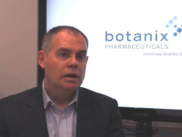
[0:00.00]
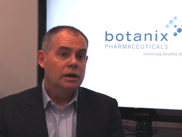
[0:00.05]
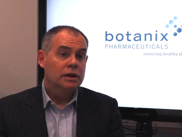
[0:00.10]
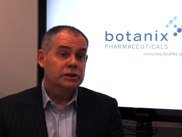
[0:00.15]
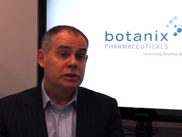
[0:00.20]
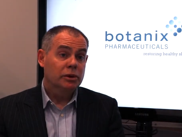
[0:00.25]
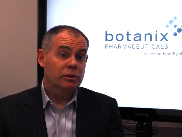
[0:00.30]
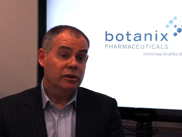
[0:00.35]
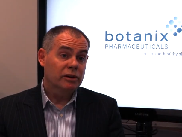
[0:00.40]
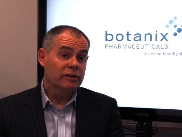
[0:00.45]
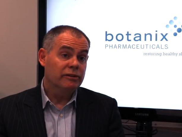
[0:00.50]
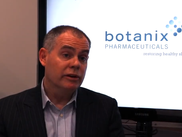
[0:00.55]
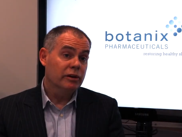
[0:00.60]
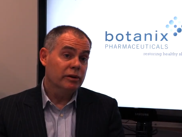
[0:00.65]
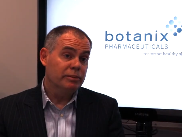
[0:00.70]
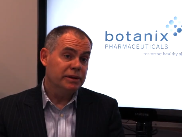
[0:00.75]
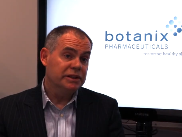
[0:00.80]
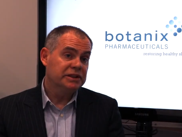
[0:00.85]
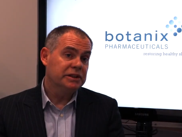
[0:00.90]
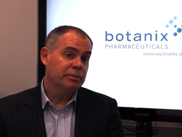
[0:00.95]
So we've got a
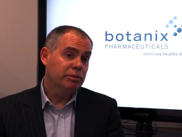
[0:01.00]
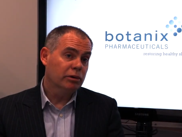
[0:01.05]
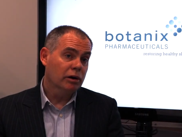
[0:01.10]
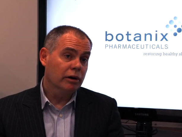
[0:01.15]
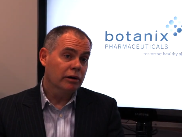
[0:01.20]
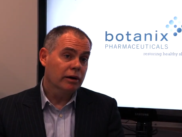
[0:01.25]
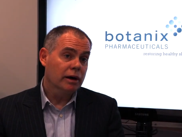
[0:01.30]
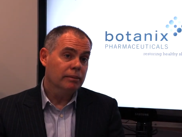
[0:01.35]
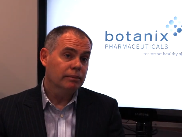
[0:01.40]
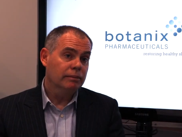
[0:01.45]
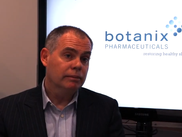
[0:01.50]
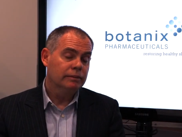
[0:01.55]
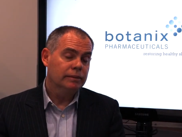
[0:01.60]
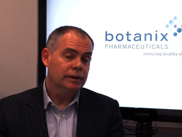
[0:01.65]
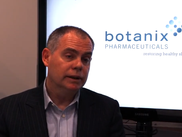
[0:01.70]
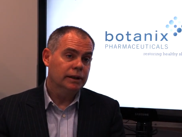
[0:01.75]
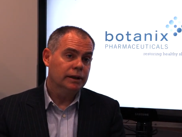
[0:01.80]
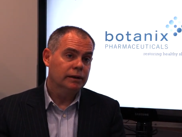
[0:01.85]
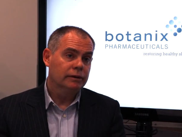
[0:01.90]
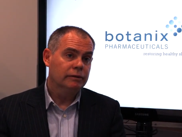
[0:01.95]
very busy program,
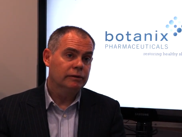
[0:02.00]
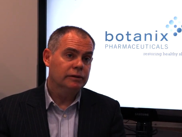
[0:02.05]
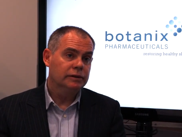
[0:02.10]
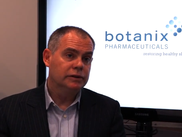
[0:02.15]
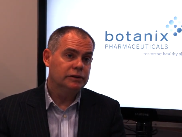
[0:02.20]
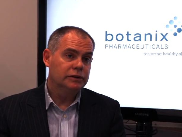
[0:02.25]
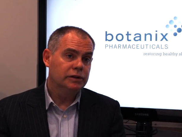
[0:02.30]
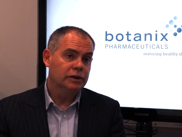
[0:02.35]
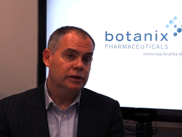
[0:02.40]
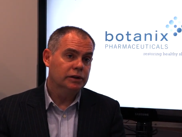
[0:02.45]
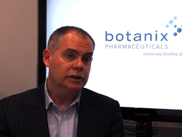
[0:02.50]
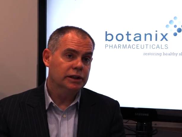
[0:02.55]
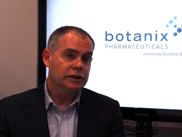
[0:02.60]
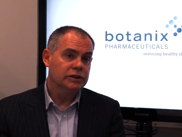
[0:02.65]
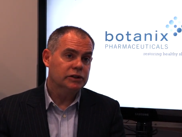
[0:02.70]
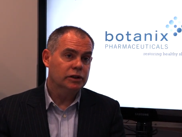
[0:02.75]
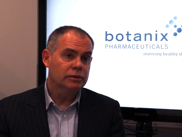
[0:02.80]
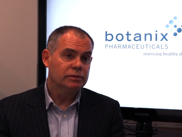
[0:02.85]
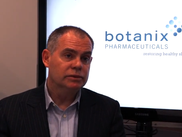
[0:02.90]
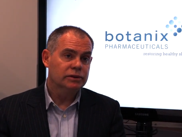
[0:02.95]
certainly in
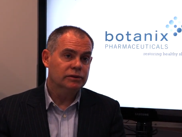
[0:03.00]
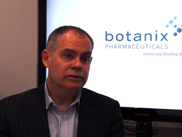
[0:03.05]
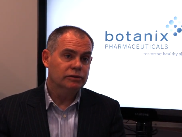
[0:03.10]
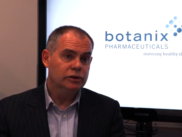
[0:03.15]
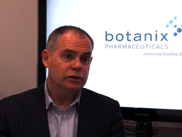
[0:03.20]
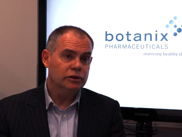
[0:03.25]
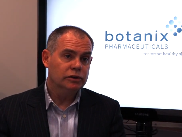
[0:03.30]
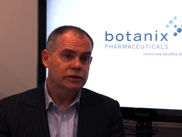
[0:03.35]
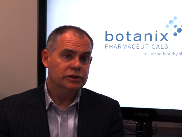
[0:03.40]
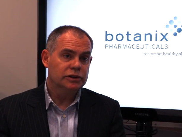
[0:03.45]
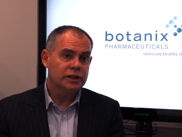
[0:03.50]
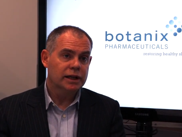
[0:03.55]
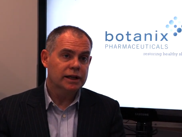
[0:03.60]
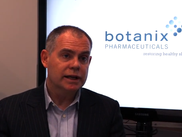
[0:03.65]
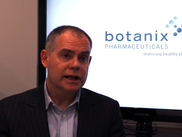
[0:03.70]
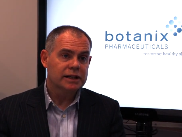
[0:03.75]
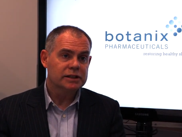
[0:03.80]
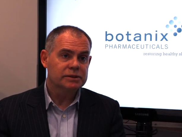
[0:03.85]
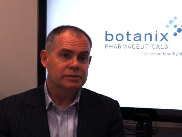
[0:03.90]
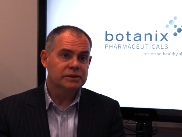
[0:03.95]
terms of news and
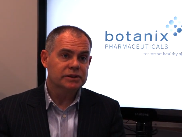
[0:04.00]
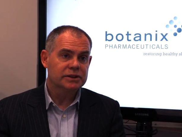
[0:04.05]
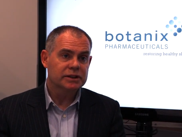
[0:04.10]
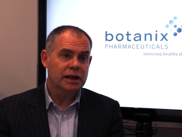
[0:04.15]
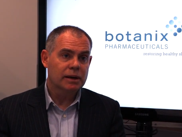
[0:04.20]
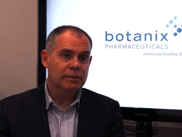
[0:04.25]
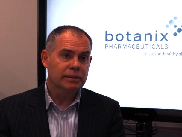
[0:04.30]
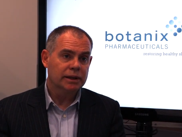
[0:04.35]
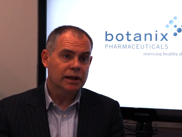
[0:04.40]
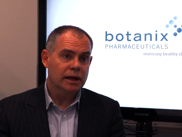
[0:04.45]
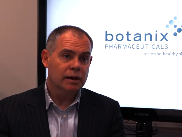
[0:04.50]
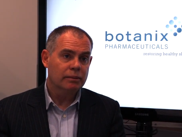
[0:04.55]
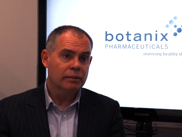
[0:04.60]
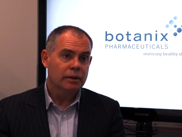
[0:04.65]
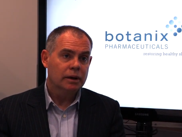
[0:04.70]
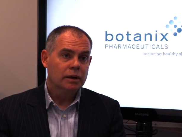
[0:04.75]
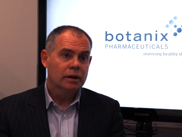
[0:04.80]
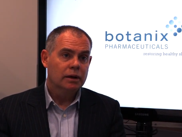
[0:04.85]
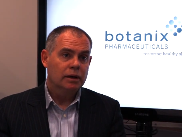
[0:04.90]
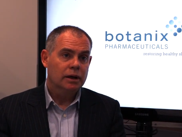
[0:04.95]
announcements coming up
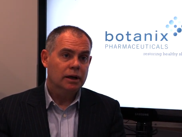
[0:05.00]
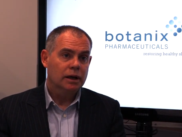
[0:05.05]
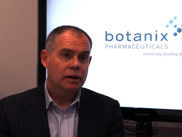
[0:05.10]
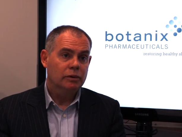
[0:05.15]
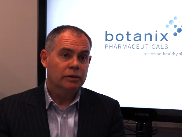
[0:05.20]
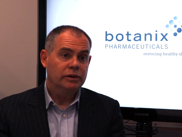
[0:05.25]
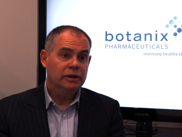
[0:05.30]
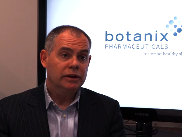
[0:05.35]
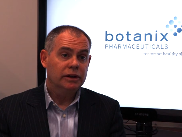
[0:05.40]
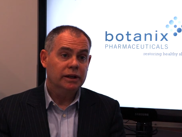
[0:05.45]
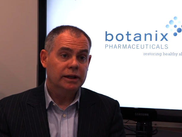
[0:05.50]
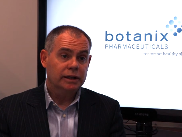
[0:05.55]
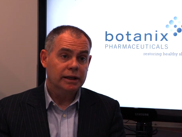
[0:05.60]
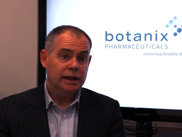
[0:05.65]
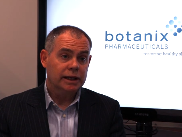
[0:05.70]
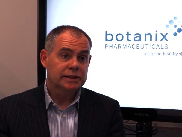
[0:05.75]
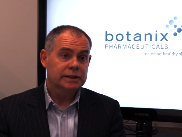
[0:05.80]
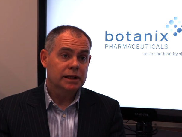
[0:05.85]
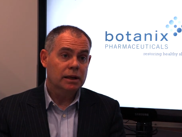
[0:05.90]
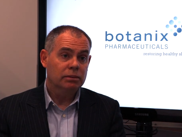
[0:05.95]
within the
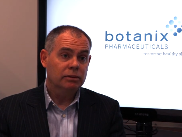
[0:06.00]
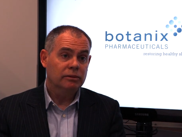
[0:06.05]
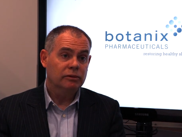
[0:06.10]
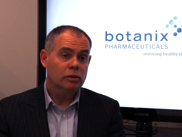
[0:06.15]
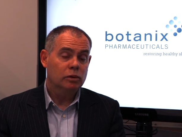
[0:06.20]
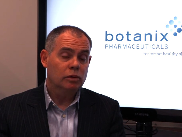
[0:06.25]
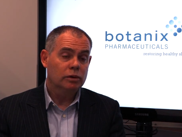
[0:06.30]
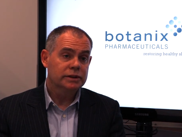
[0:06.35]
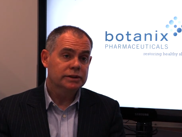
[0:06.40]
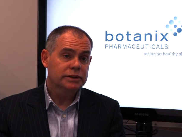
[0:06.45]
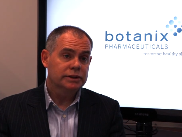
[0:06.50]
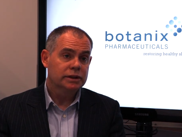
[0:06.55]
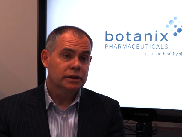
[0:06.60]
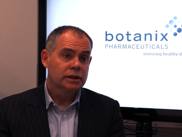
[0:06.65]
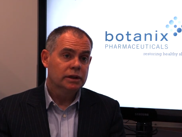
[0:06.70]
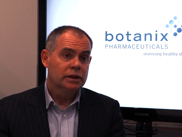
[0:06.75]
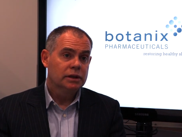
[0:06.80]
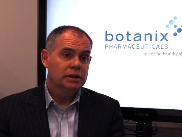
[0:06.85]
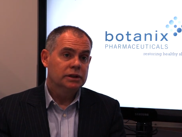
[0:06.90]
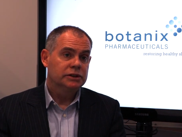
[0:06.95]
next couple of quarters.
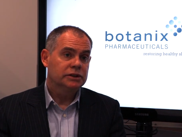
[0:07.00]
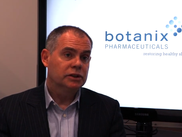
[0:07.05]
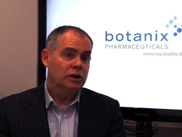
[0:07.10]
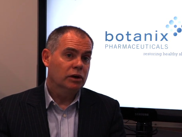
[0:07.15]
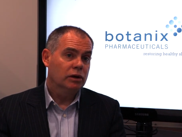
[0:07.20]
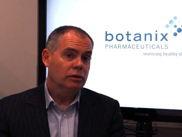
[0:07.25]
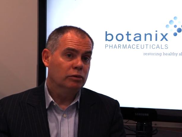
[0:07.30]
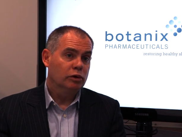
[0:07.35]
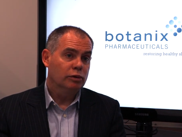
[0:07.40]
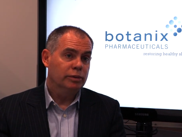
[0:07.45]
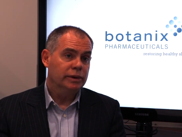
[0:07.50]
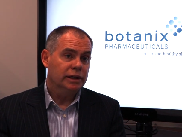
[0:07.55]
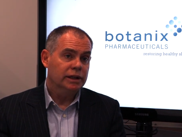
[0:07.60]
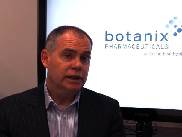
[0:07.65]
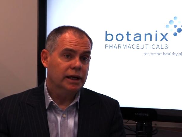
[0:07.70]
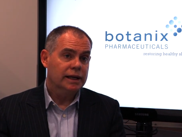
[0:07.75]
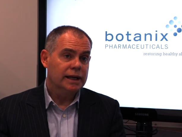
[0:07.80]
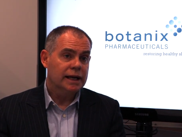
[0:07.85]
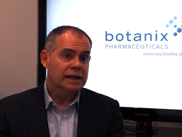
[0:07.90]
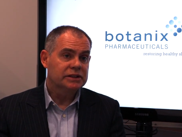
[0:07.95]
So we'll
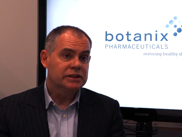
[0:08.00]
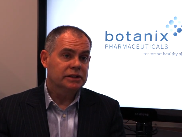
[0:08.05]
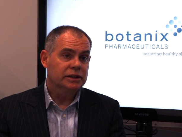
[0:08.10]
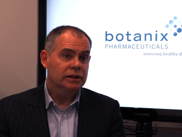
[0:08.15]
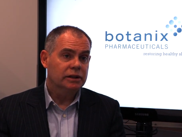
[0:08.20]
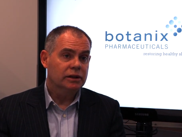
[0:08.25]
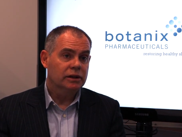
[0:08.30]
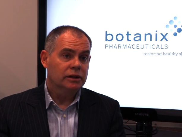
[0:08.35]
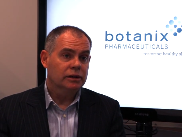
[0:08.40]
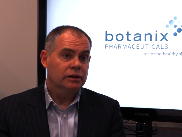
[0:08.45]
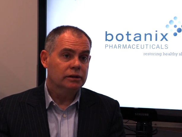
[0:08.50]
be announcing